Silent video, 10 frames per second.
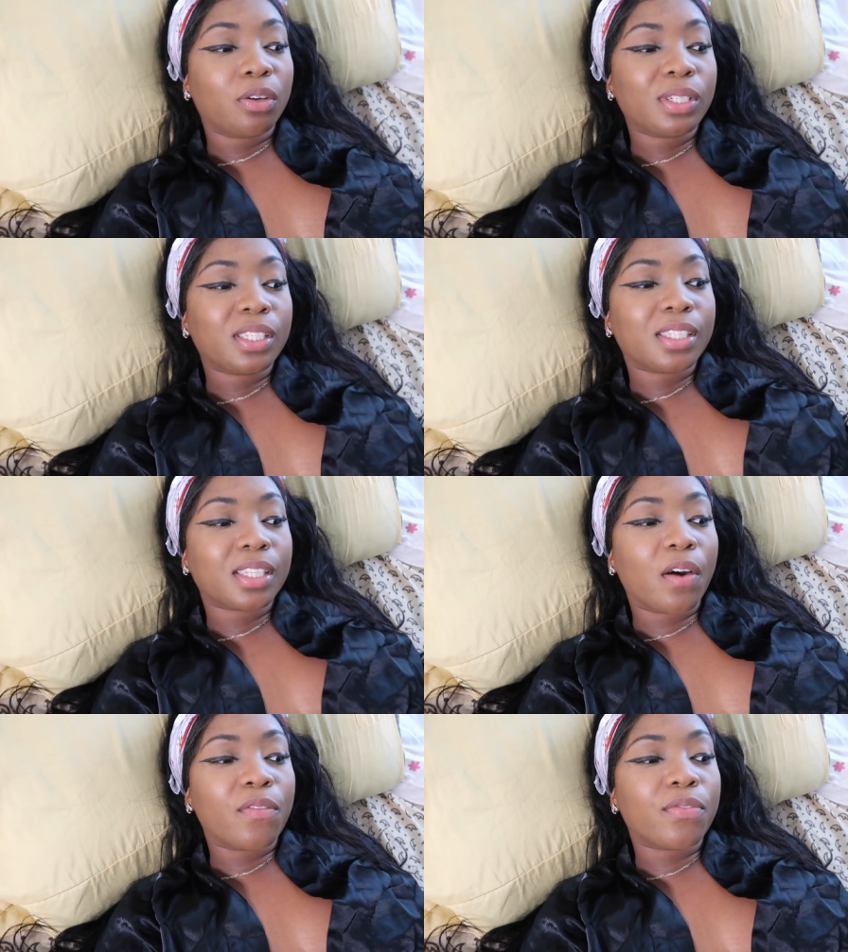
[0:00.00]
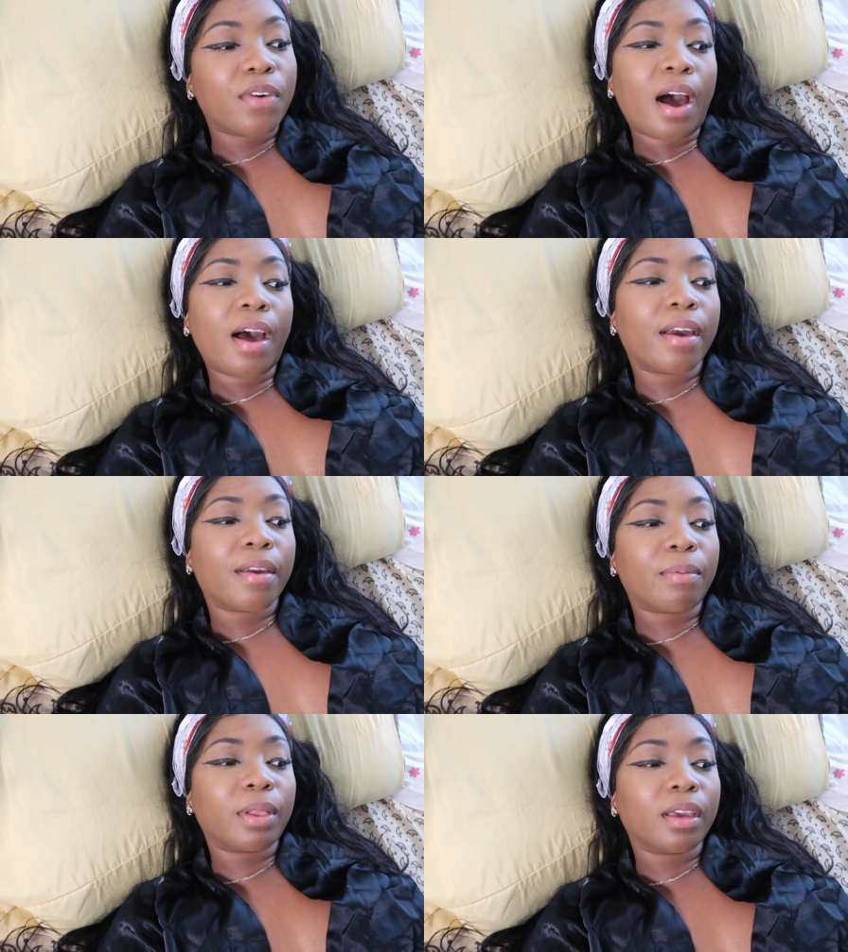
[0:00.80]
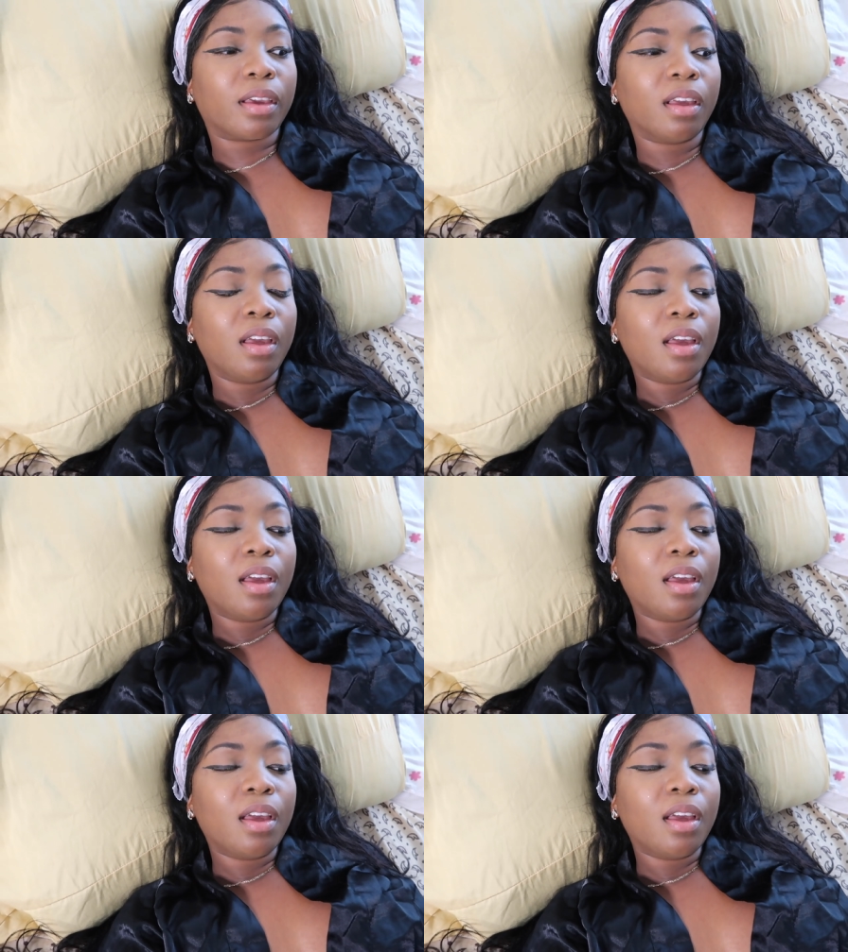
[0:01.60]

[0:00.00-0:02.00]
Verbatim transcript: And it was a vibe. Like